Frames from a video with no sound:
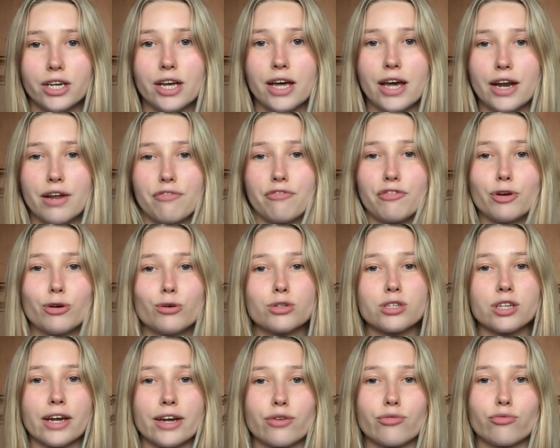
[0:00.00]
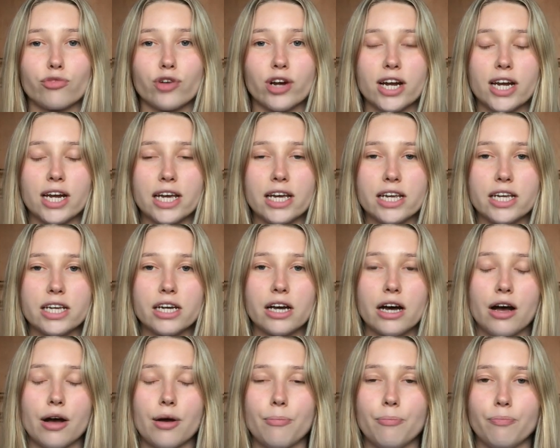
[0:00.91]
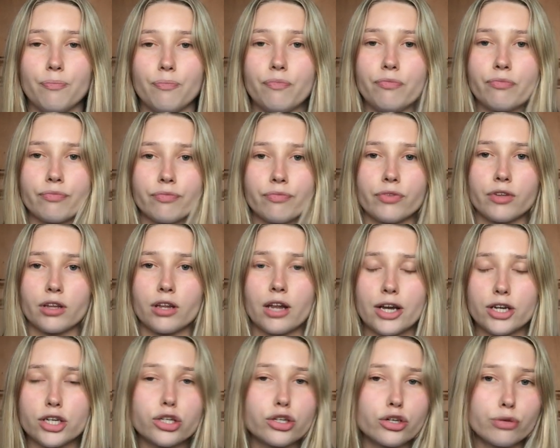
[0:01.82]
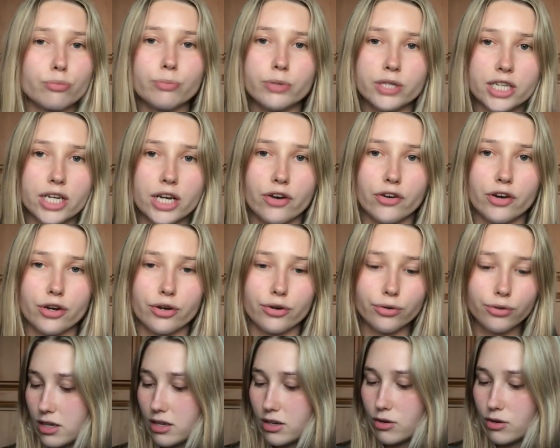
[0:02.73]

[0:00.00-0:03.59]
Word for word: And it feels like really um, like a good material.